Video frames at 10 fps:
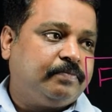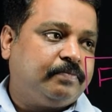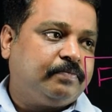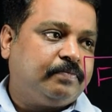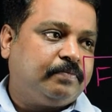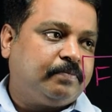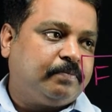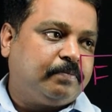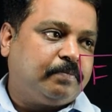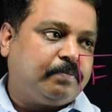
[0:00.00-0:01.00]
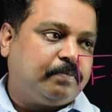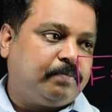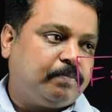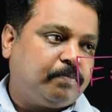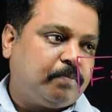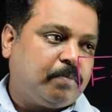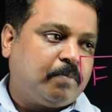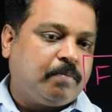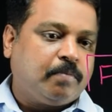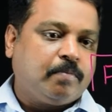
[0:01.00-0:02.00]

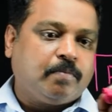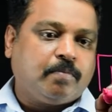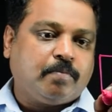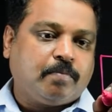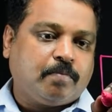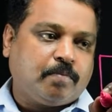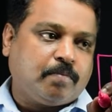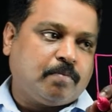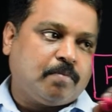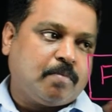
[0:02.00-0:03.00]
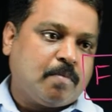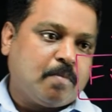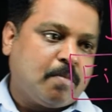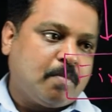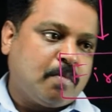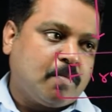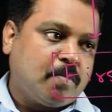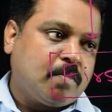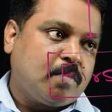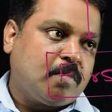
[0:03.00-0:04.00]

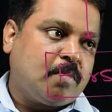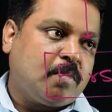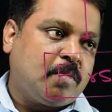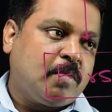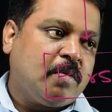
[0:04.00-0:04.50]
Nobody speaks.